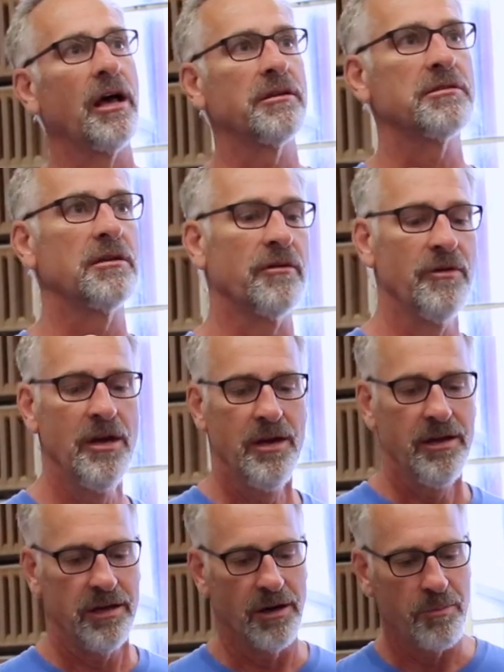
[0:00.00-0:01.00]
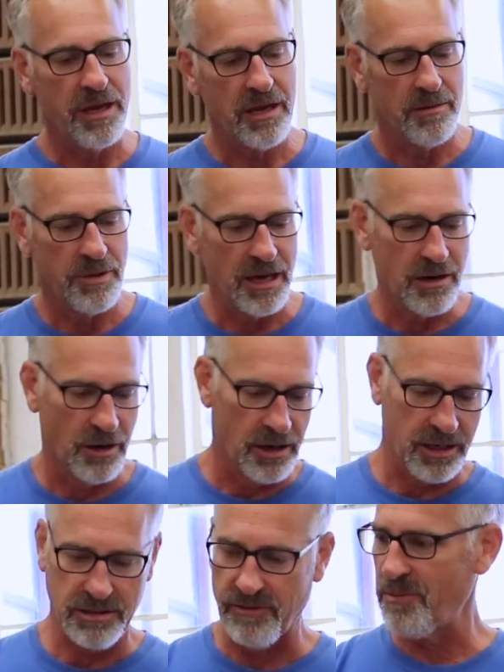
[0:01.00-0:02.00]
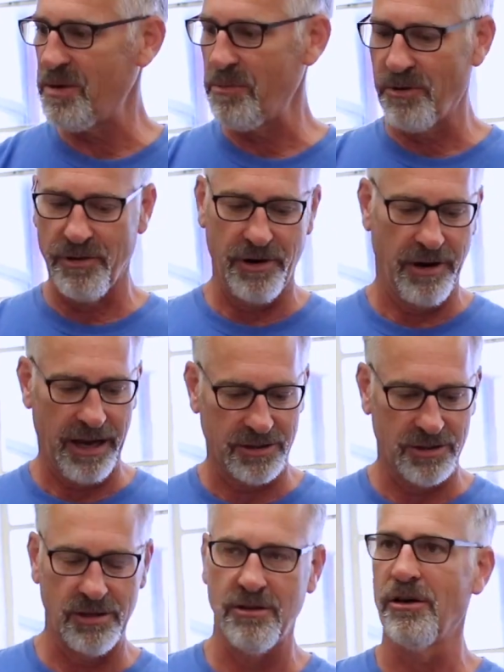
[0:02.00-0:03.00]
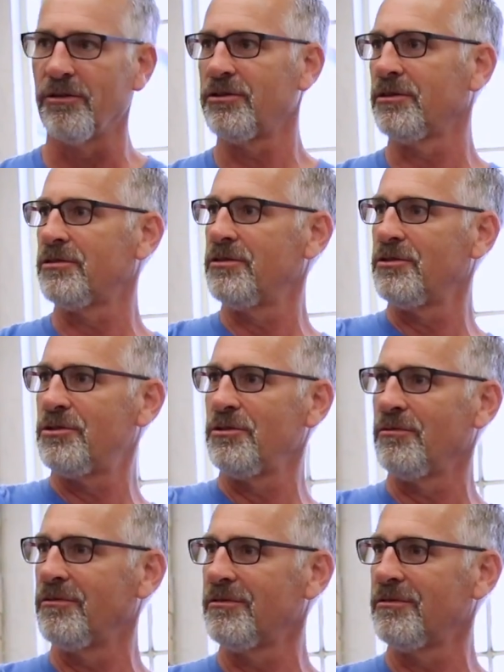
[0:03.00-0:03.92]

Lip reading: lot of stuff. You know, be courteous of the people that are next to you. Don't just shoot